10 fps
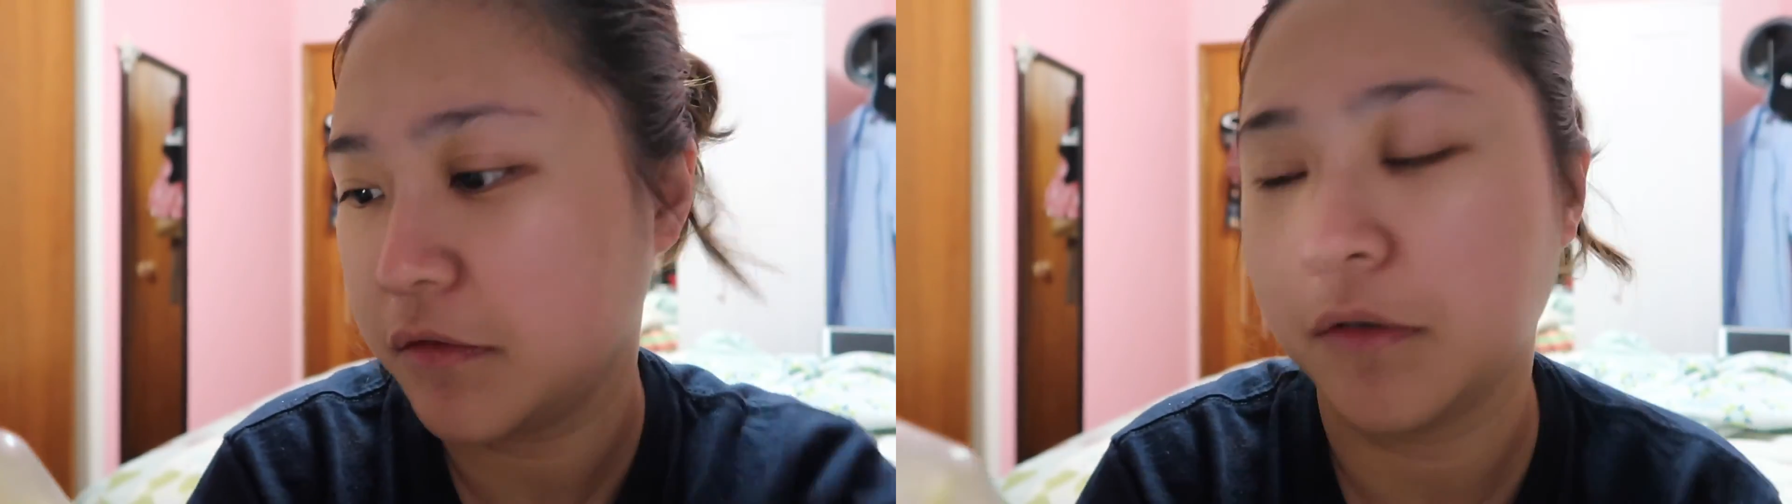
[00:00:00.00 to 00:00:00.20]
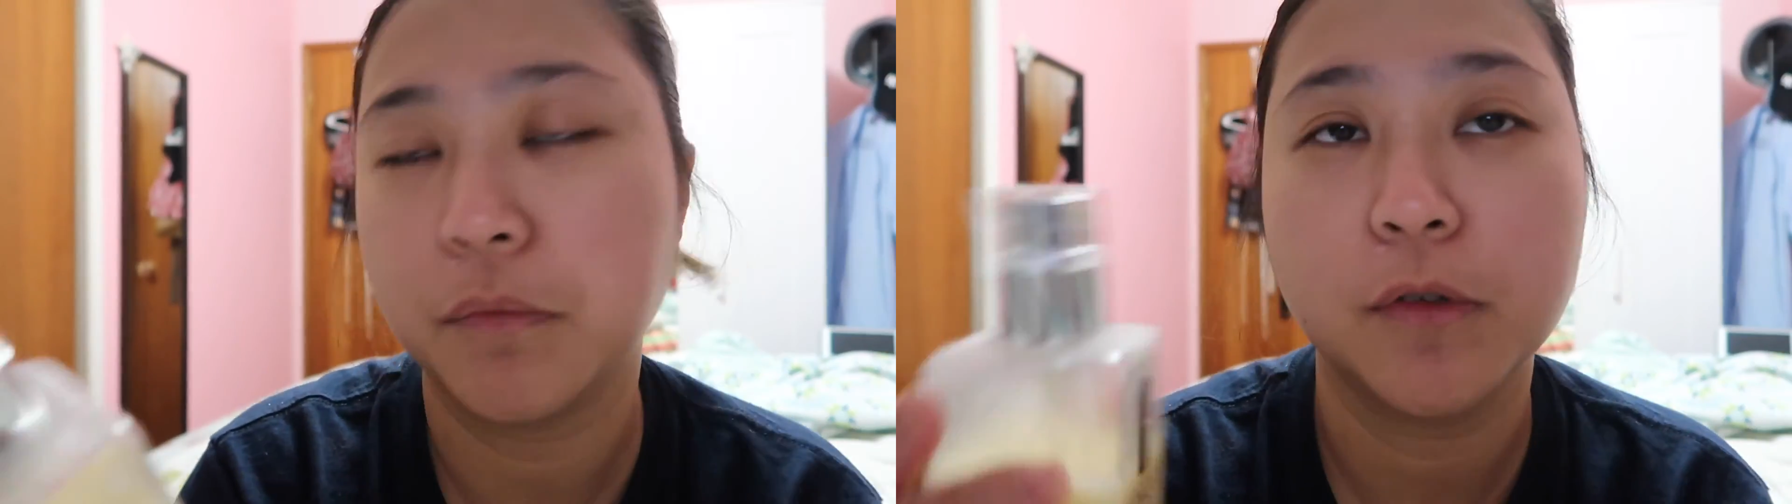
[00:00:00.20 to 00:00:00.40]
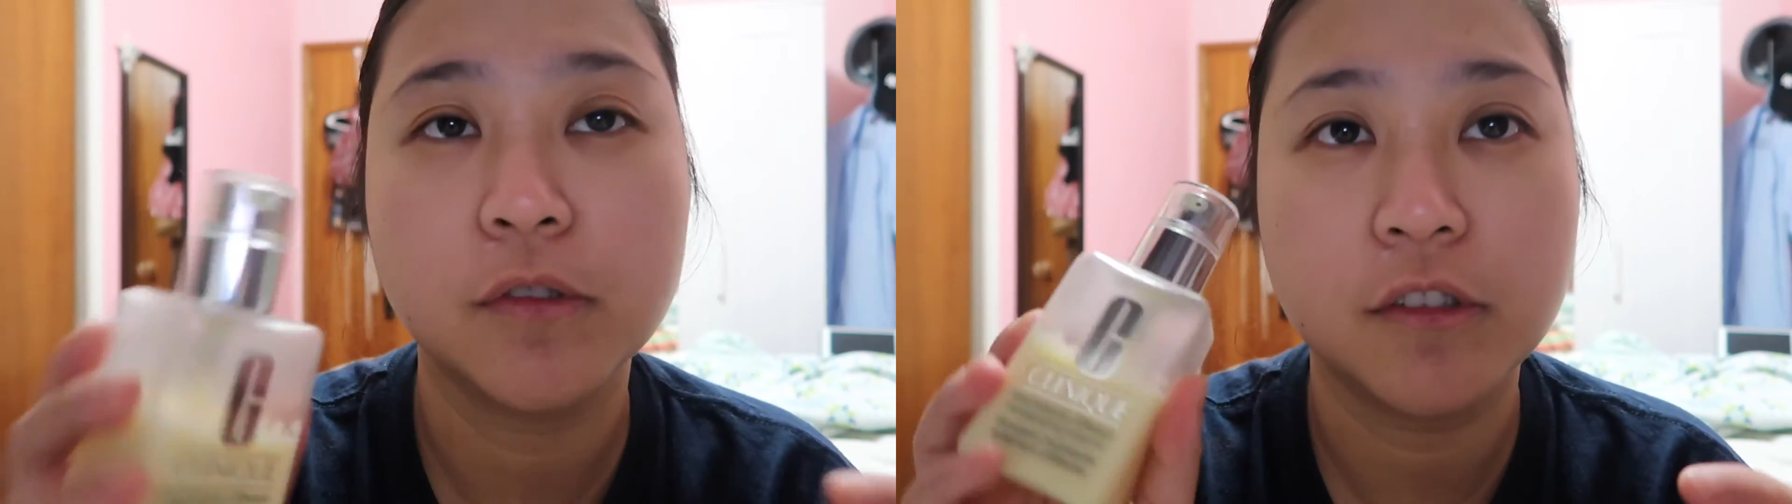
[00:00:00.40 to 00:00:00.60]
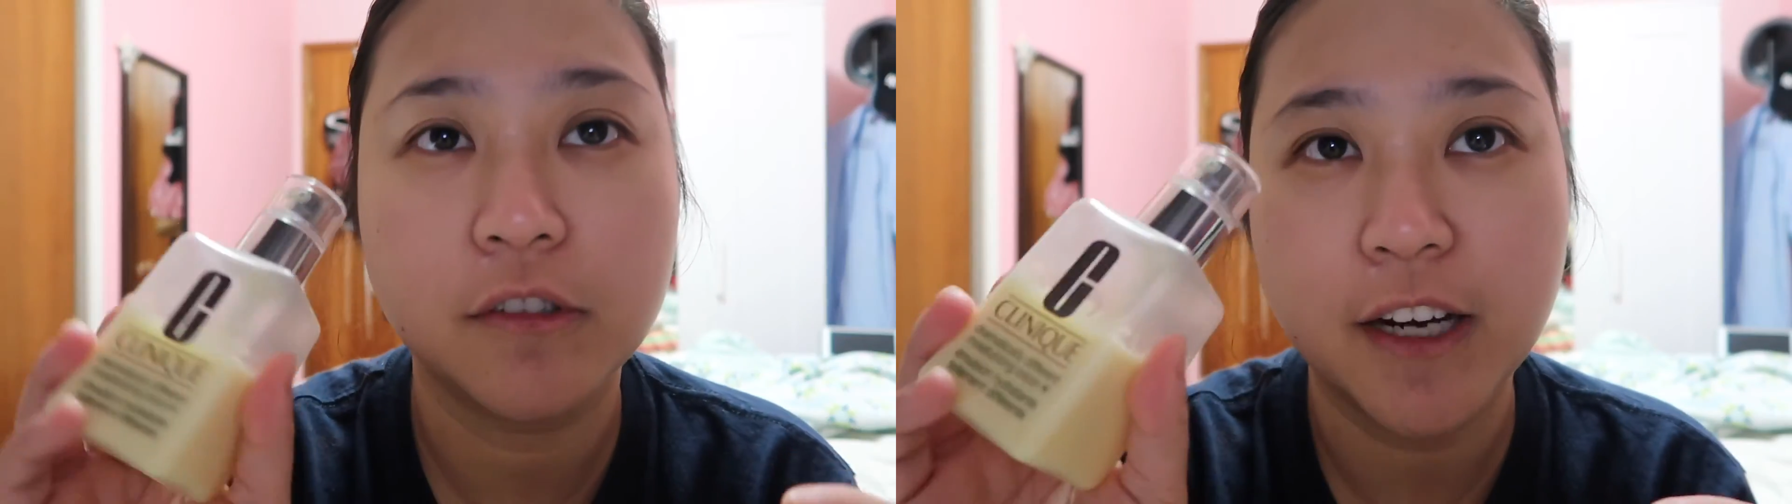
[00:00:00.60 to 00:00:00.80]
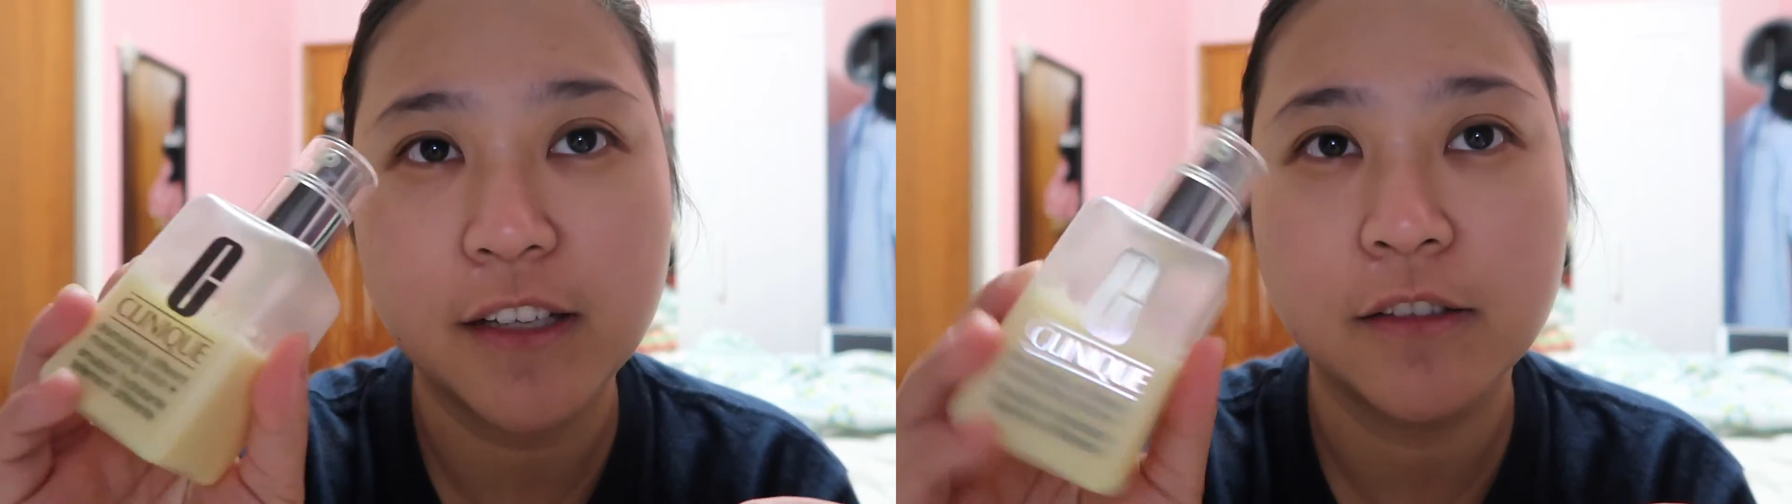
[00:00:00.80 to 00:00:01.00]
the
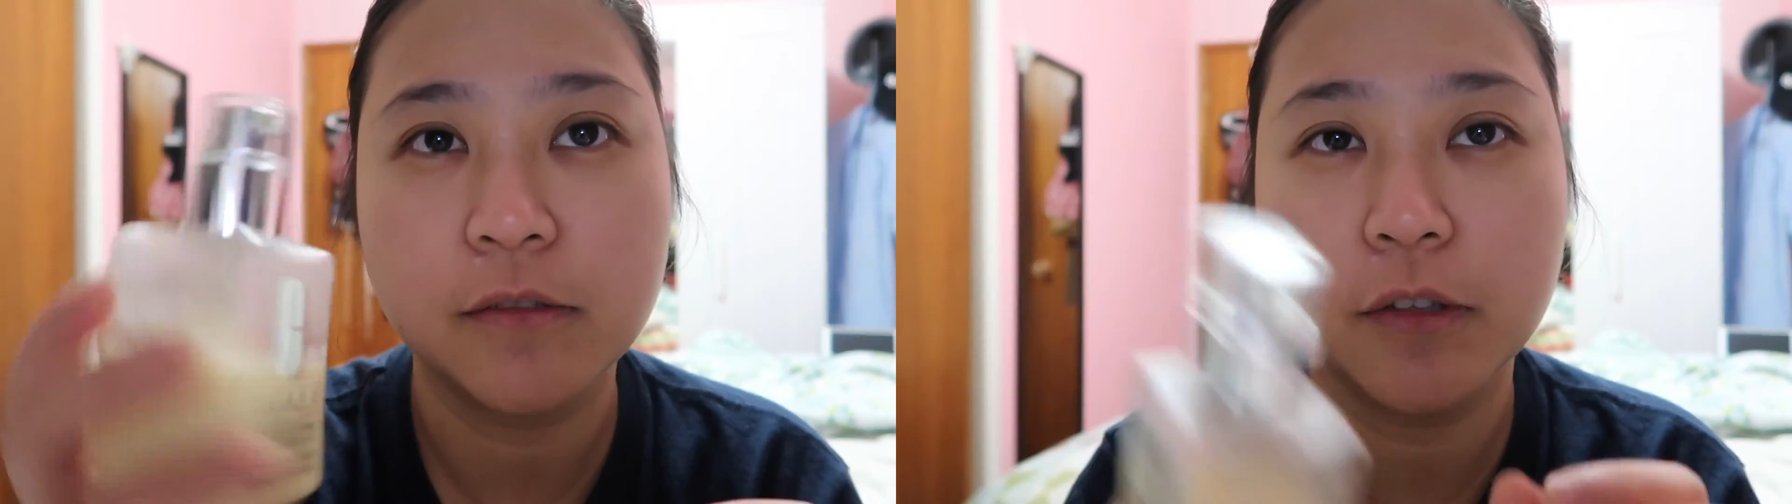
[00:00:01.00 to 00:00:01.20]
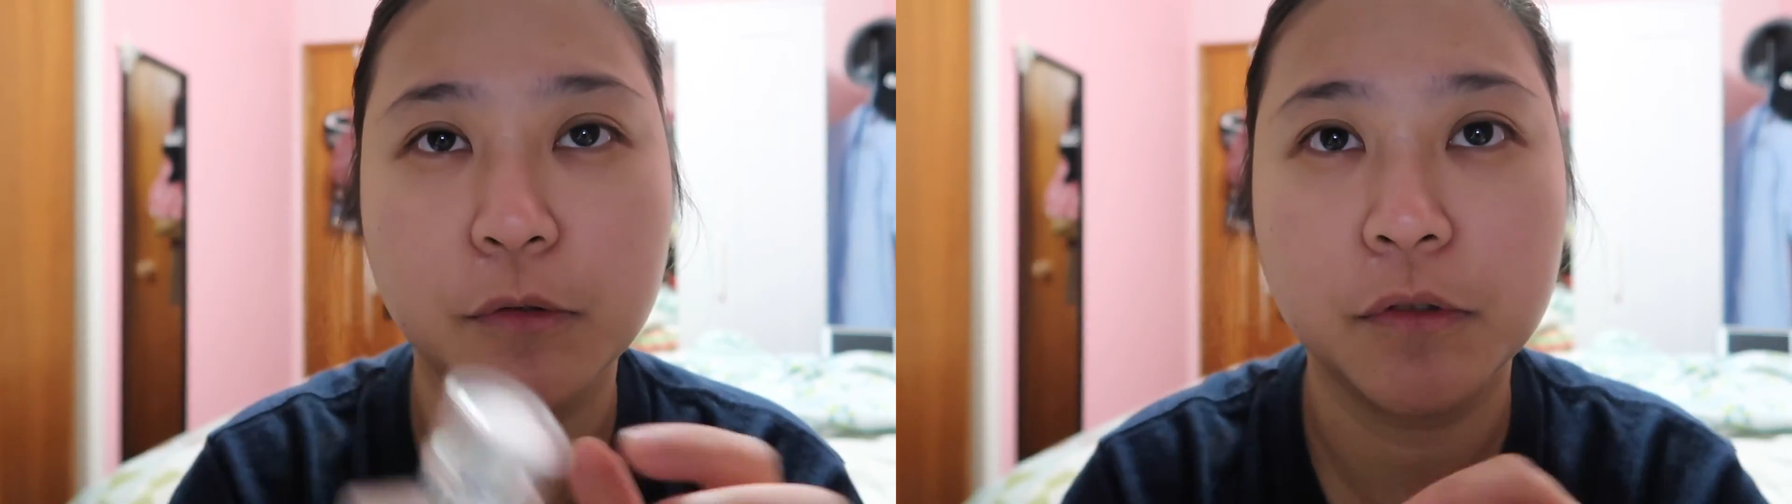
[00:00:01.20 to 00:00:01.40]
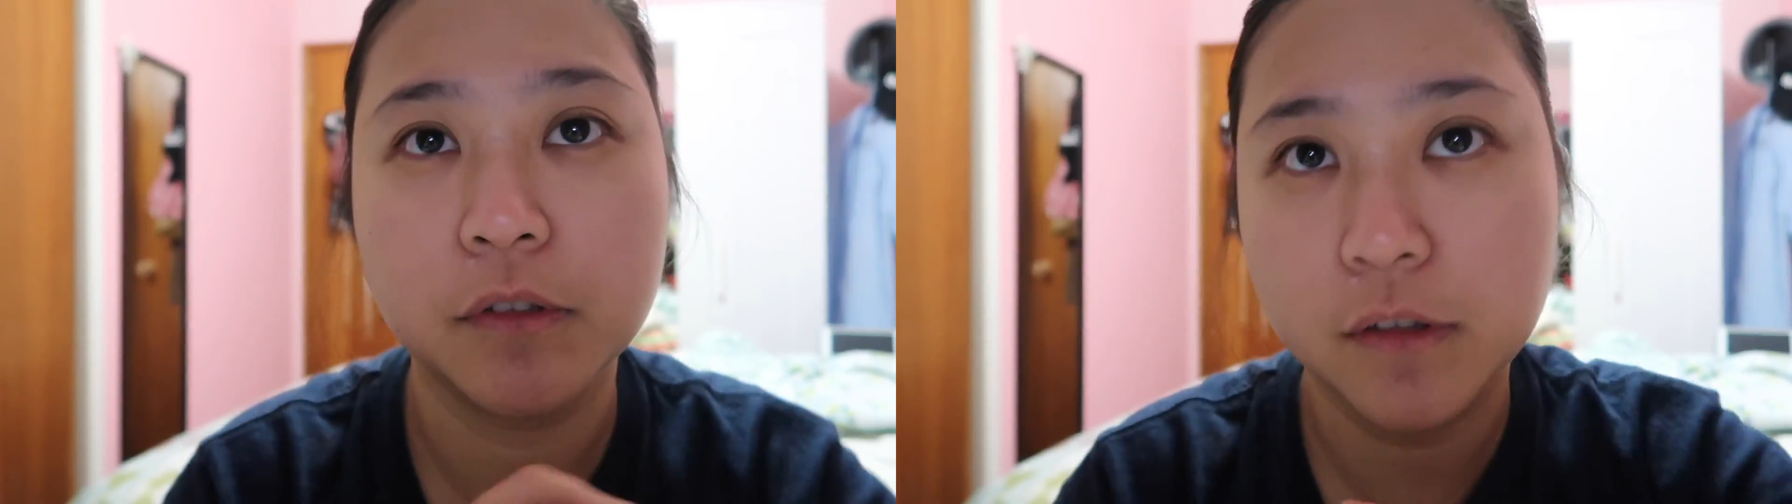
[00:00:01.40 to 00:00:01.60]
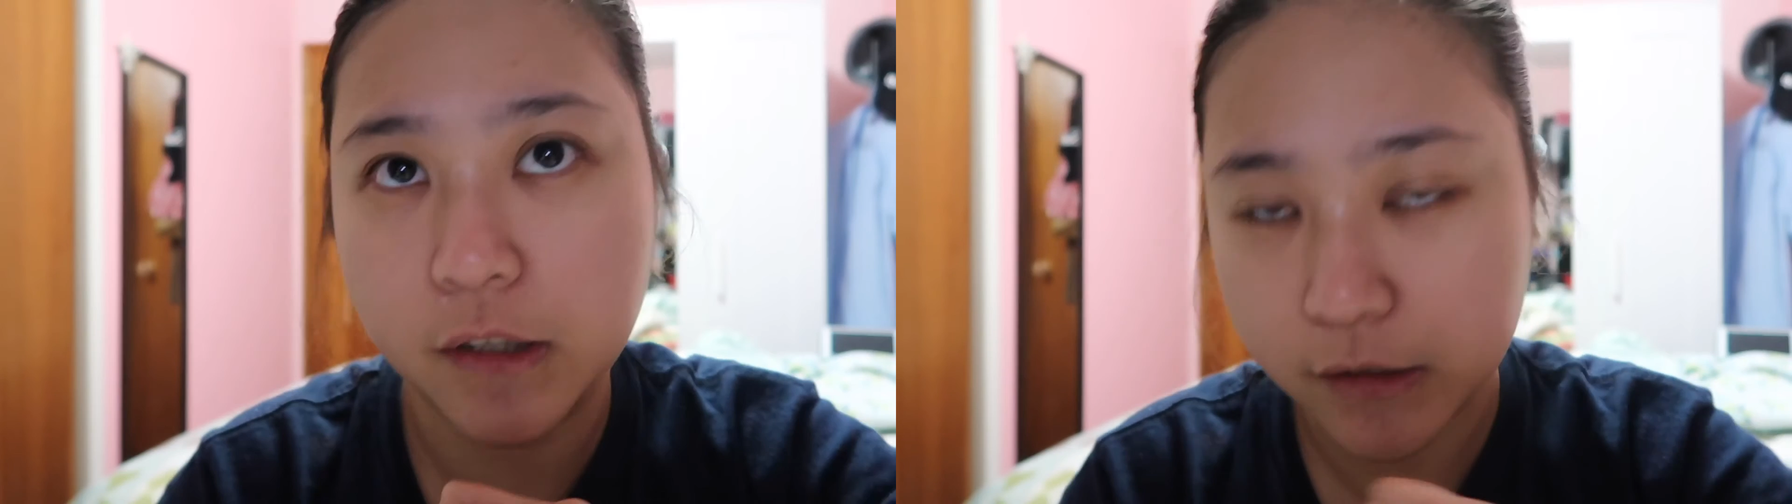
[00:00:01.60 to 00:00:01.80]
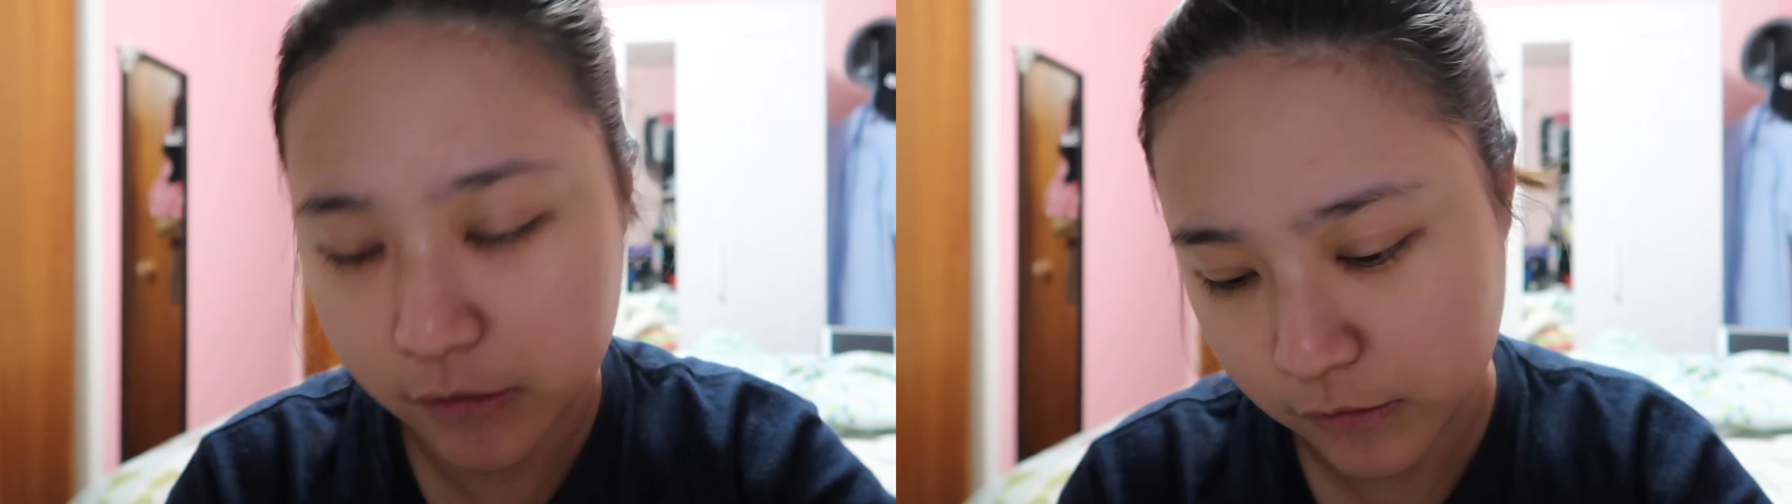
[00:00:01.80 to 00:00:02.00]
moisturizing lotion,
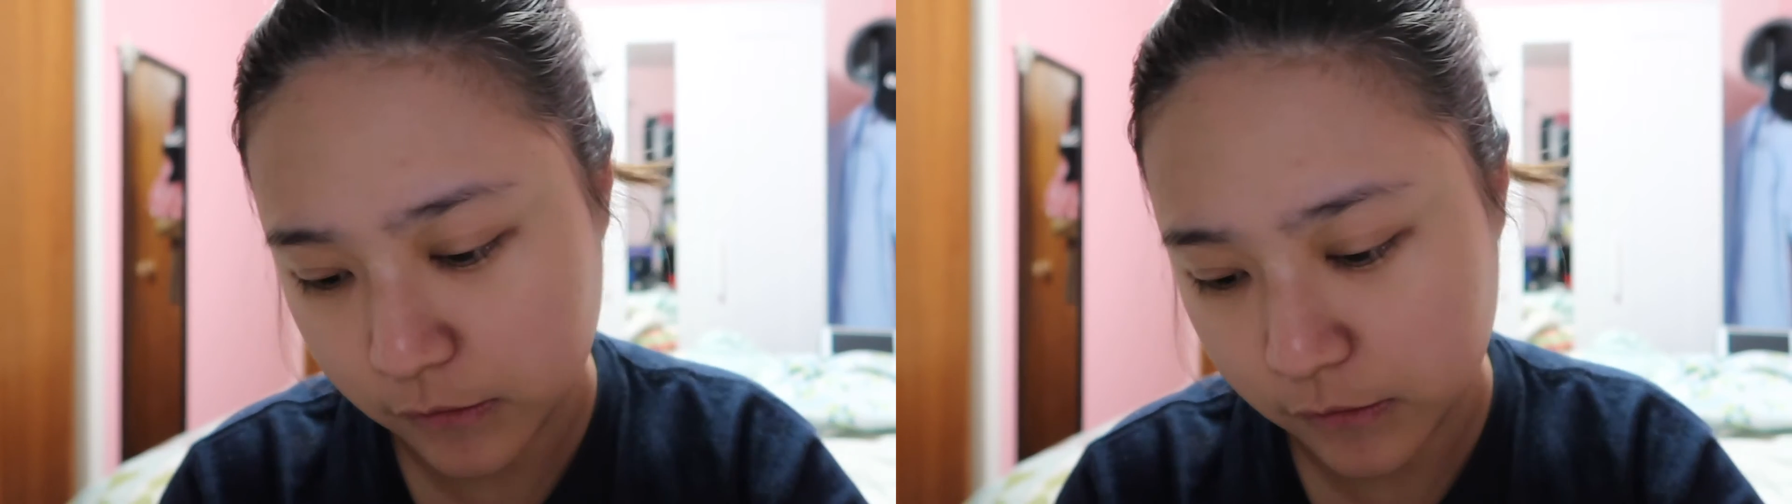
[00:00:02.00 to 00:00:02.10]
guys.